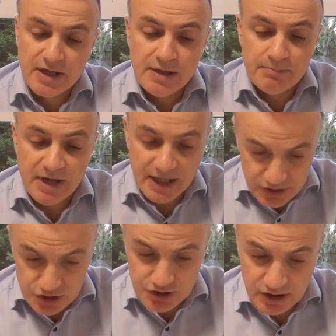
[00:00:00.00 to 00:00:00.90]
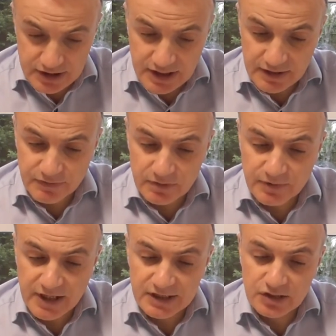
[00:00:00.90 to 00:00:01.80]
"Man does not live on
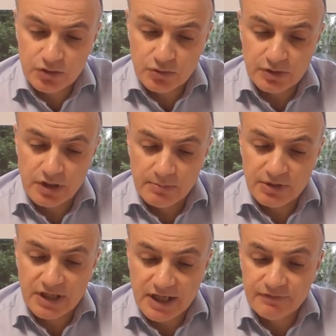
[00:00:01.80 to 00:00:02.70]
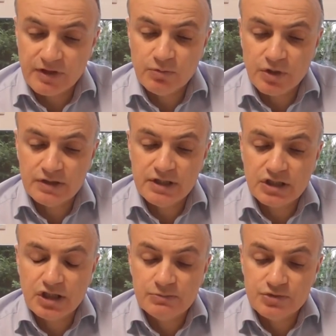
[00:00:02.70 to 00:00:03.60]
bread alone, but on every word that
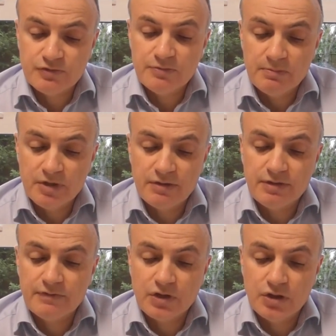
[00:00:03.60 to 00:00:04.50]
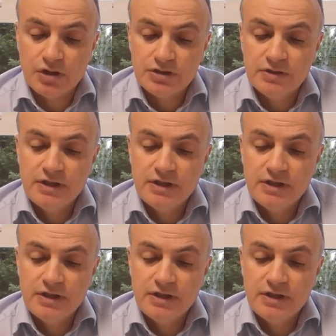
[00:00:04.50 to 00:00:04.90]
comes from the mouth of God."